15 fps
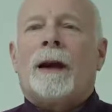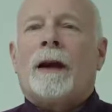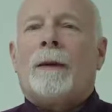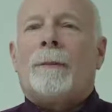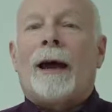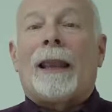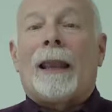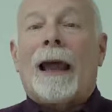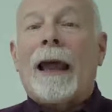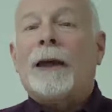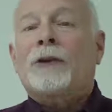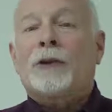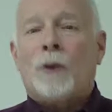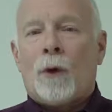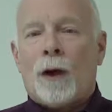My
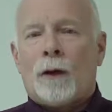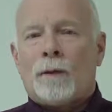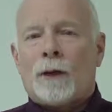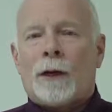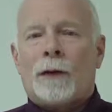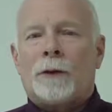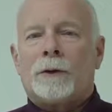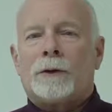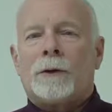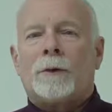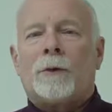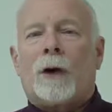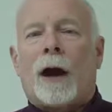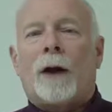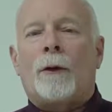last 12 years
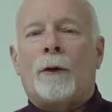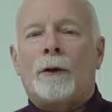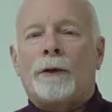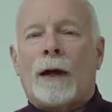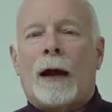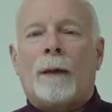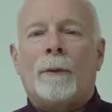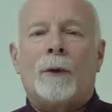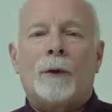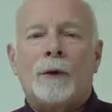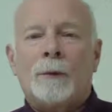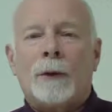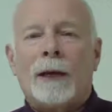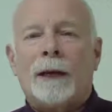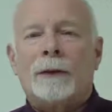prior to retirement was
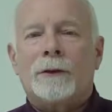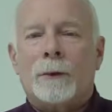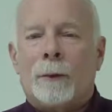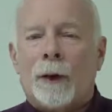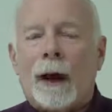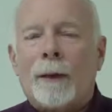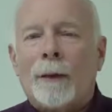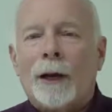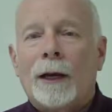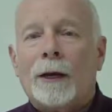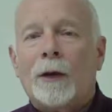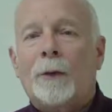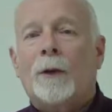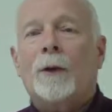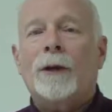spent as the primary
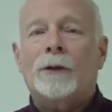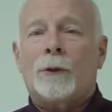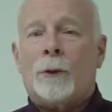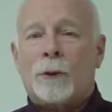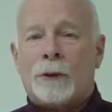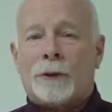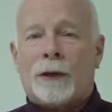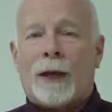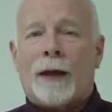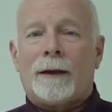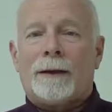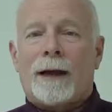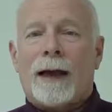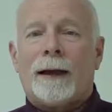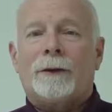human resources
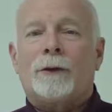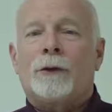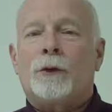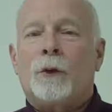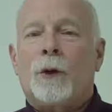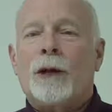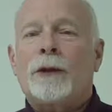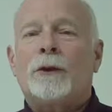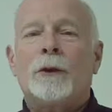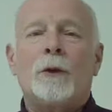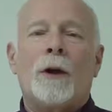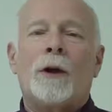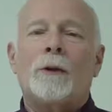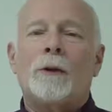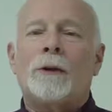contact to
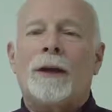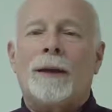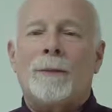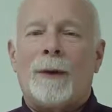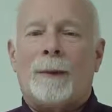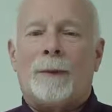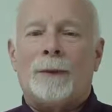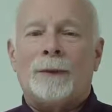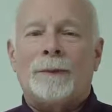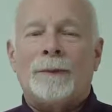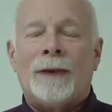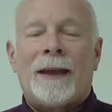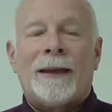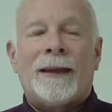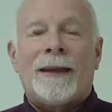2,200 team members.
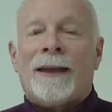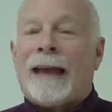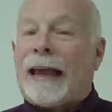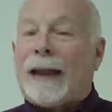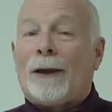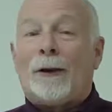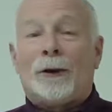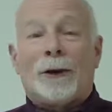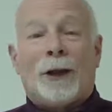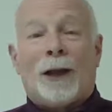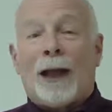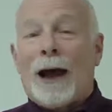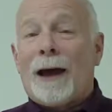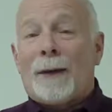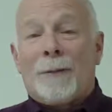And I learned a
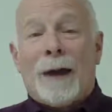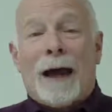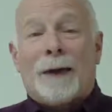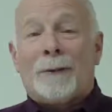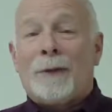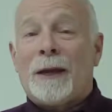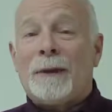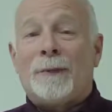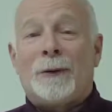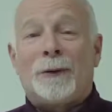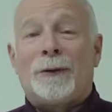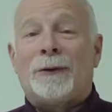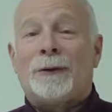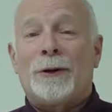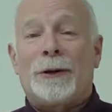lot about
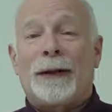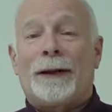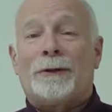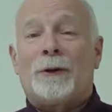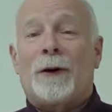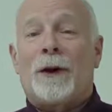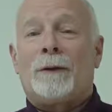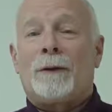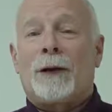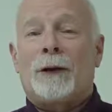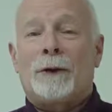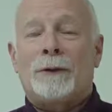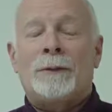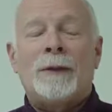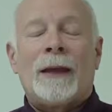people during that 12
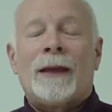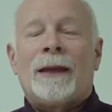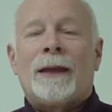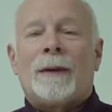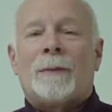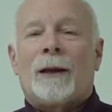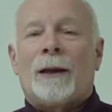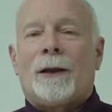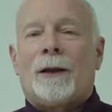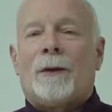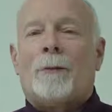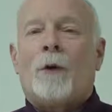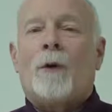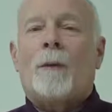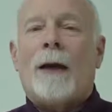years, but I
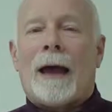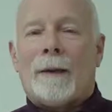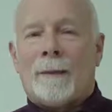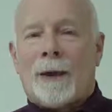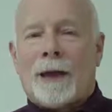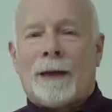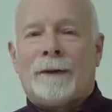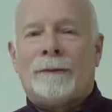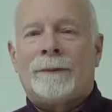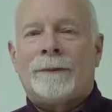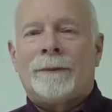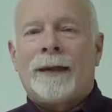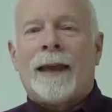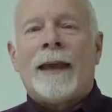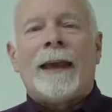learned more about me.
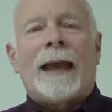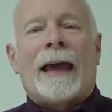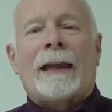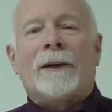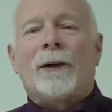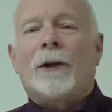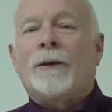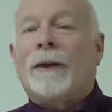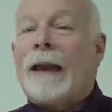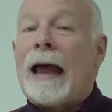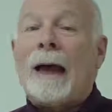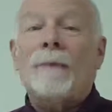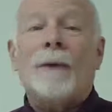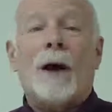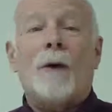And I learned that
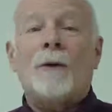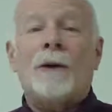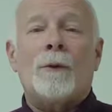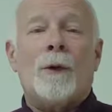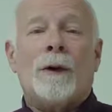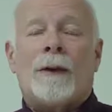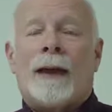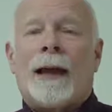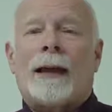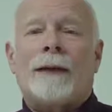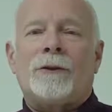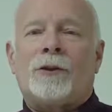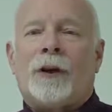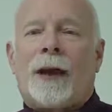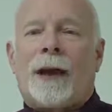I'm the only one that I
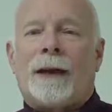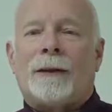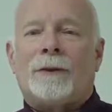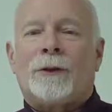can change.